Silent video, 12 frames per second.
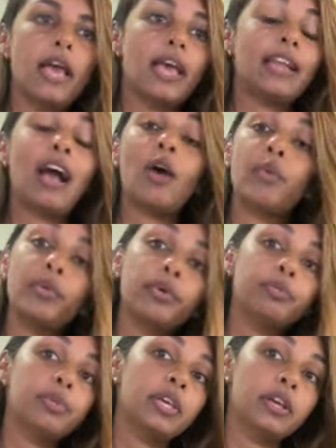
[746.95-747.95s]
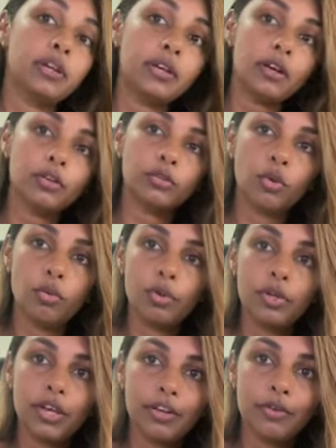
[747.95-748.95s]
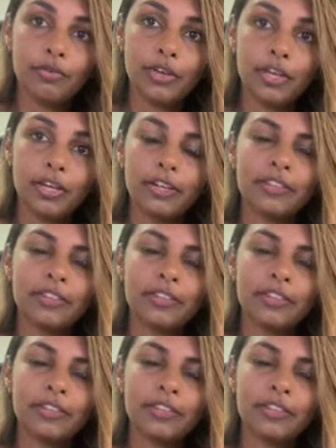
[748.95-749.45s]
and how we would be a global innovator.